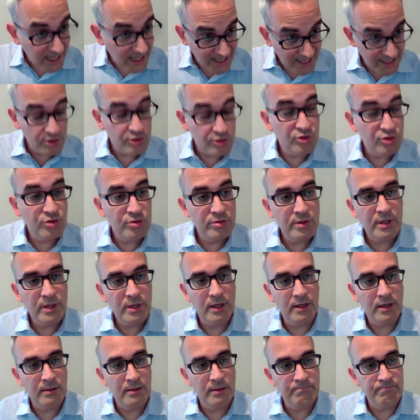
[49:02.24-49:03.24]
age,
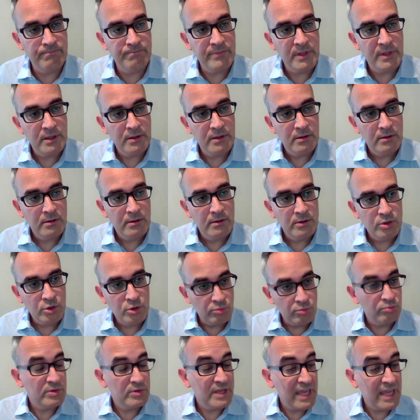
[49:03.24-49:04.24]
um,
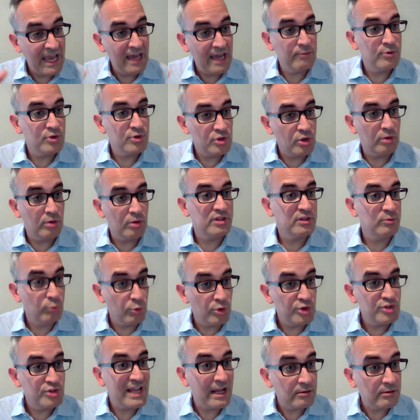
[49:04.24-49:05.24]
you can result in
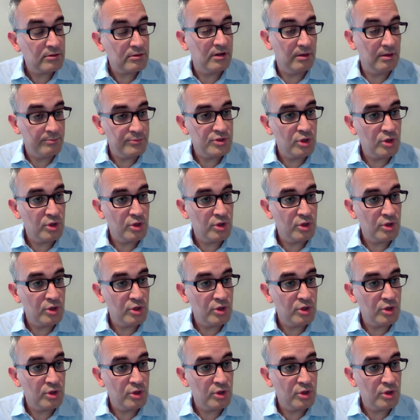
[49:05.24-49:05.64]
worse outcomes.